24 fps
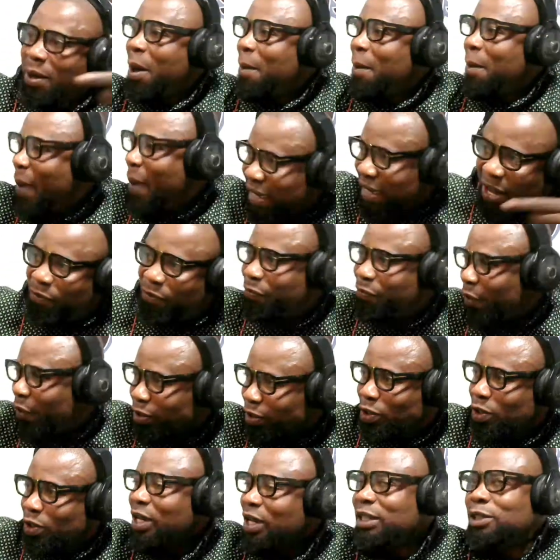back and
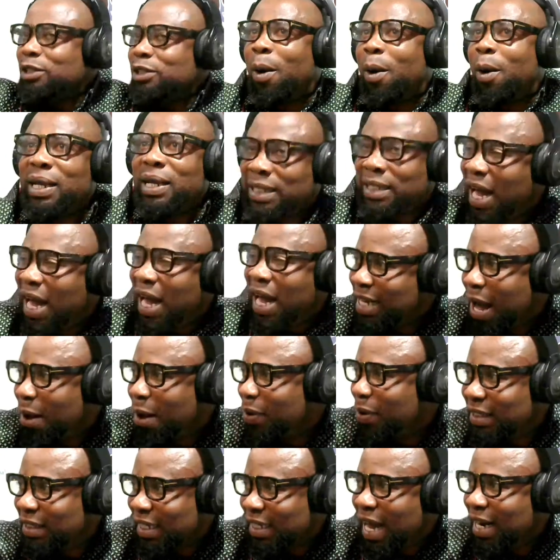forth to a person. I
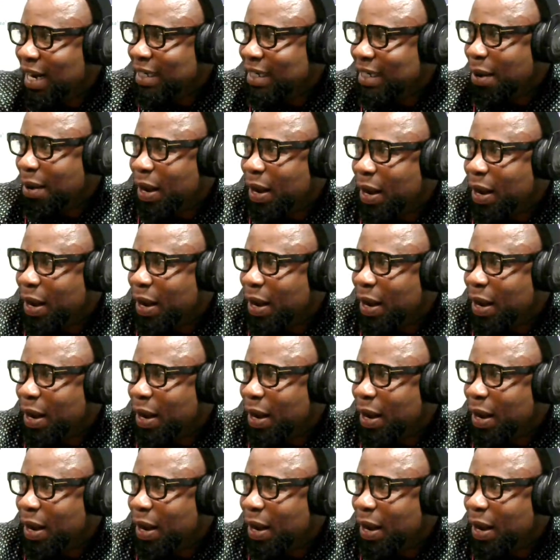was signing them.